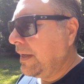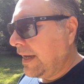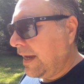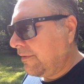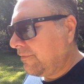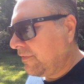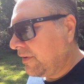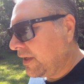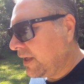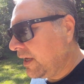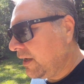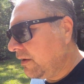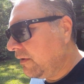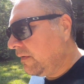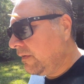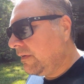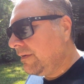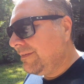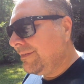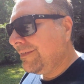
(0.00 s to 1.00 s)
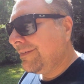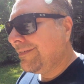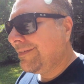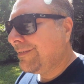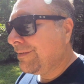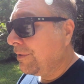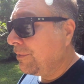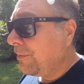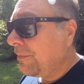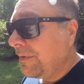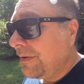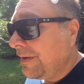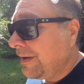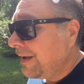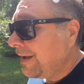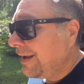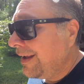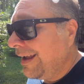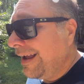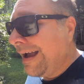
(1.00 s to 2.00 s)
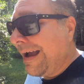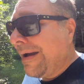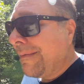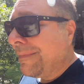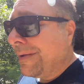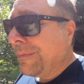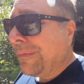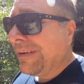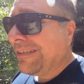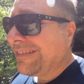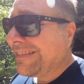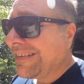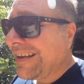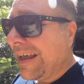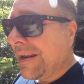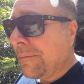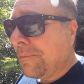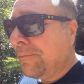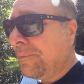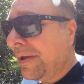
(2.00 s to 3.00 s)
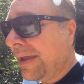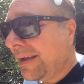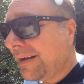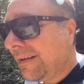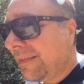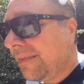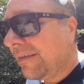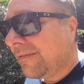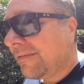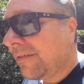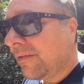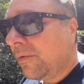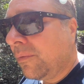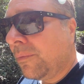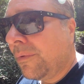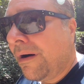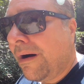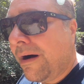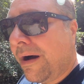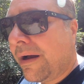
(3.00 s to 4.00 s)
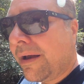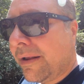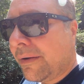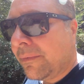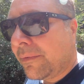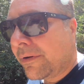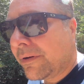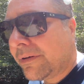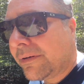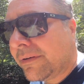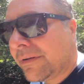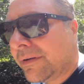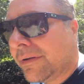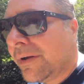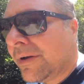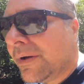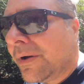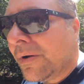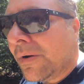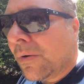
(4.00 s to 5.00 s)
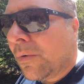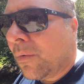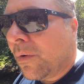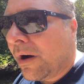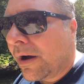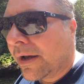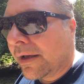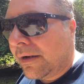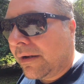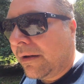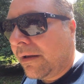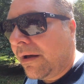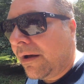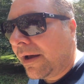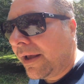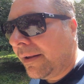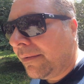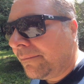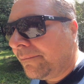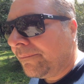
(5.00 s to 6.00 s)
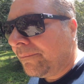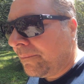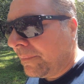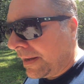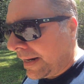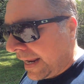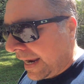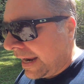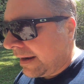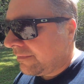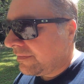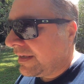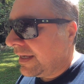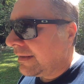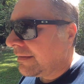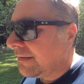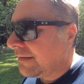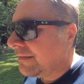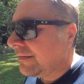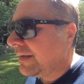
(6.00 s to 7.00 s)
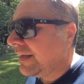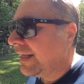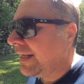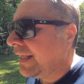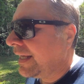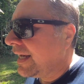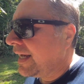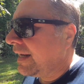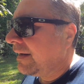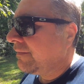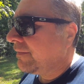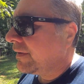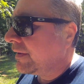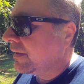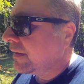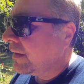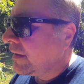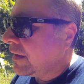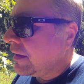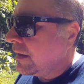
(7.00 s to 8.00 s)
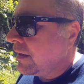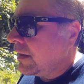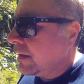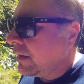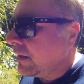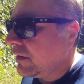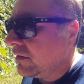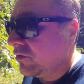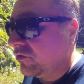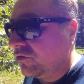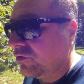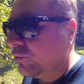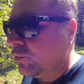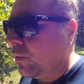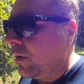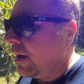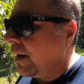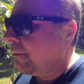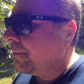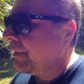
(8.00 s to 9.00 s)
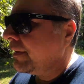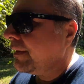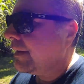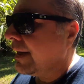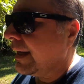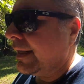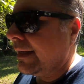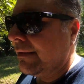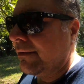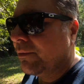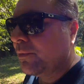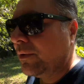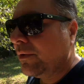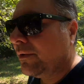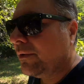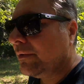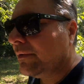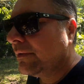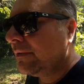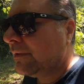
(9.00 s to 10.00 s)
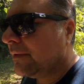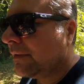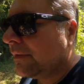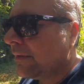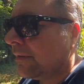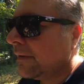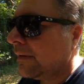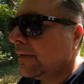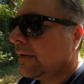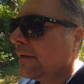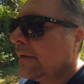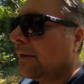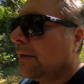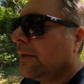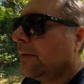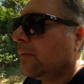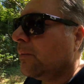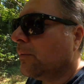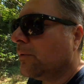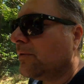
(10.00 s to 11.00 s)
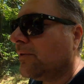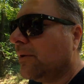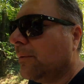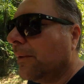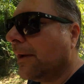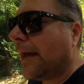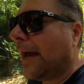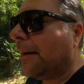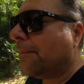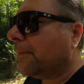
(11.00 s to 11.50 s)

you have to go. So I mean, we just kind of picked this little walk and we're walking along it, but I have yet to see any kind of a swamp. I guess we'll see what